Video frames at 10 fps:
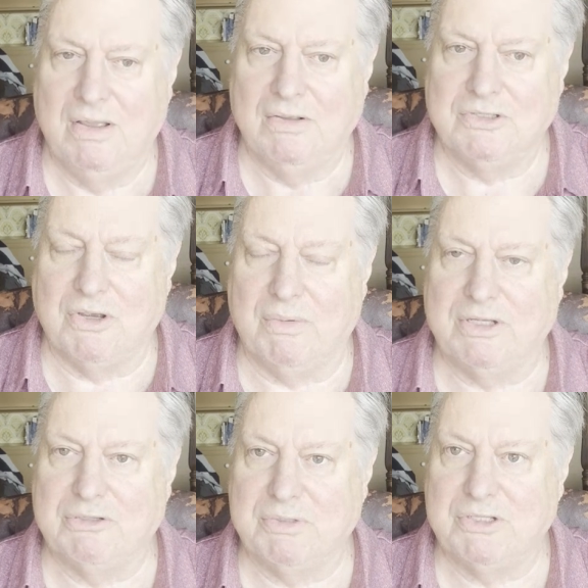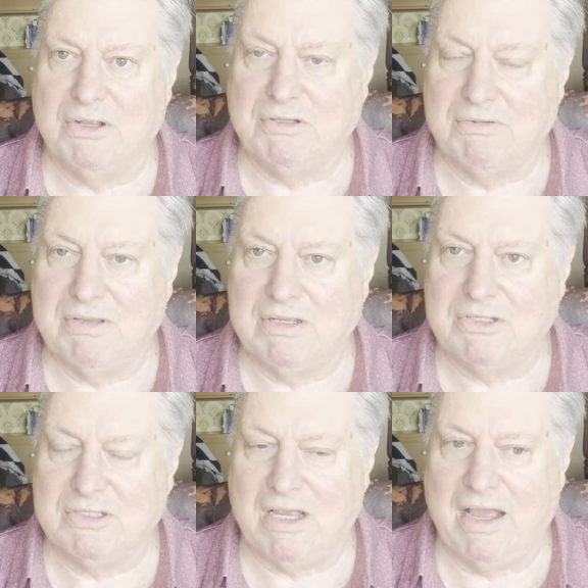So as a result of
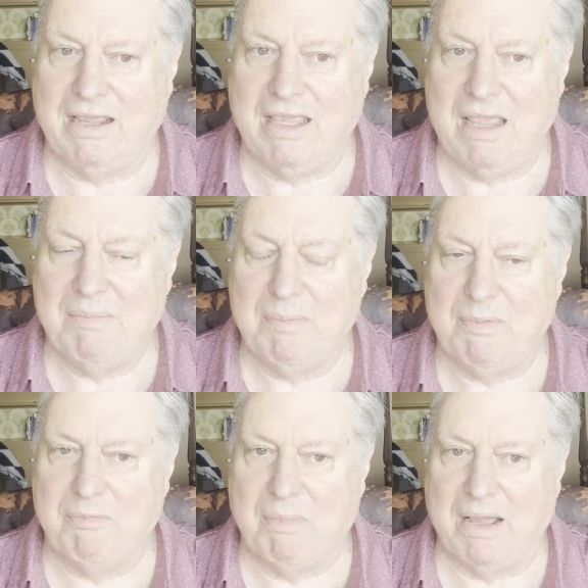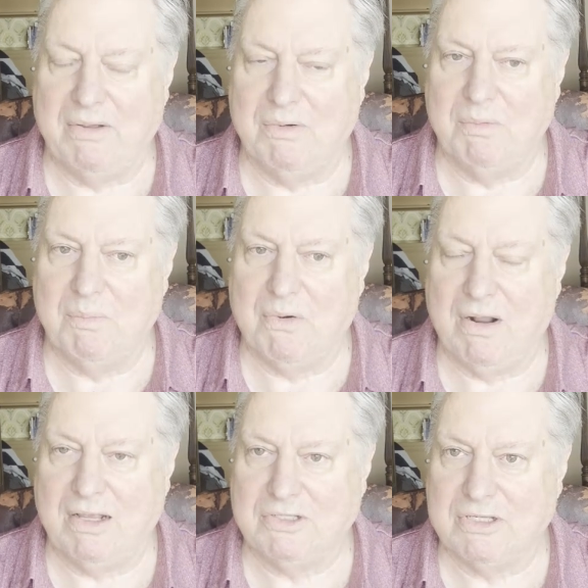this, I came up with my own
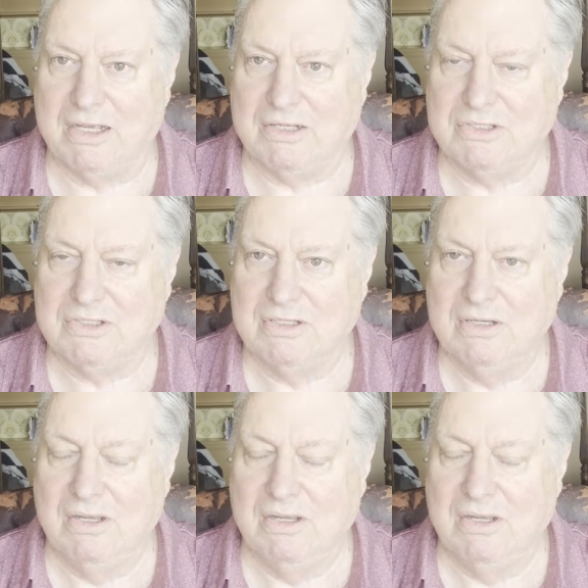process,